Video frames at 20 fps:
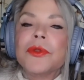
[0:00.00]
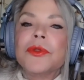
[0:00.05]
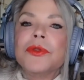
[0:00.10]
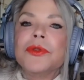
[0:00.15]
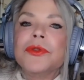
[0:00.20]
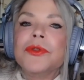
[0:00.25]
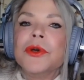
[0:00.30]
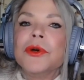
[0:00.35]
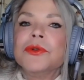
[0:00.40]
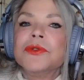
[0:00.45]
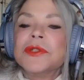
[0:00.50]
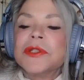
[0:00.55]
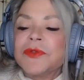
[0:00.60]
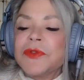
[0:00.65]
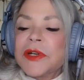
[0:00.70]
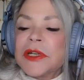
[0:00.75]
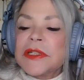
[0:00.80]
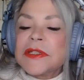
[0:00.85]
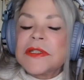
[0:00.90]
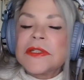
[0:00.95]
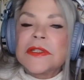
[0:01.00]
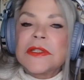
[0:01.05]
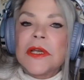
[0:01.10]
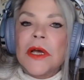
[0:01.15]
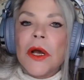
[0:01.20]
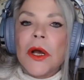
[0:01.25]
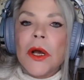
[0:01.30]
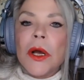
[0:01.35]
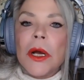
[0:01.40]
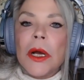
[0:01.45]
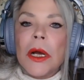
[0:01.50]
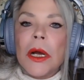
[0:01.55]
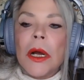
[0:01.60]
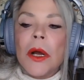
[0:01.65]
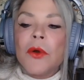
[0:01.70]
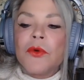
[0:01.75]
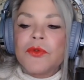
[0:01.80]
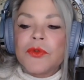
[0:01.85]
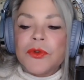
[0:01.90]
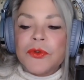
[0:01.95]
Those of us
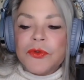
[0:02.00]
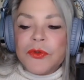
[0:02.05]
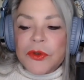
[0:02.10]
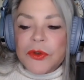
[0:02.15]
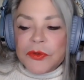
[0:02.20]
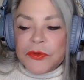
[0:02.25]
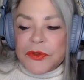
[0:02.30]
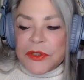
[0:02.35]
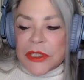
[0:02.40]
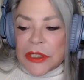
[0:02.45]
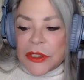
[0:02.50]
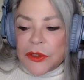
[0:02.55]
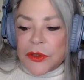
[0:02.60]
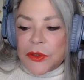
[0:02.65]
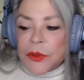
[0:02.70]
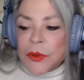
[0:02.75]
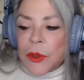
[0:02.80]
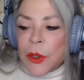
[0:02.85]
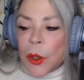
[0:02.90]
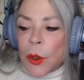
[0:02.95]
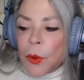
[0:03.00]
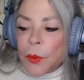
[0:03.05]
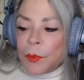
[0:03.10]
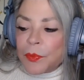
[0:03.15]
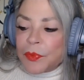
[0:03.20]
over fifty, you know.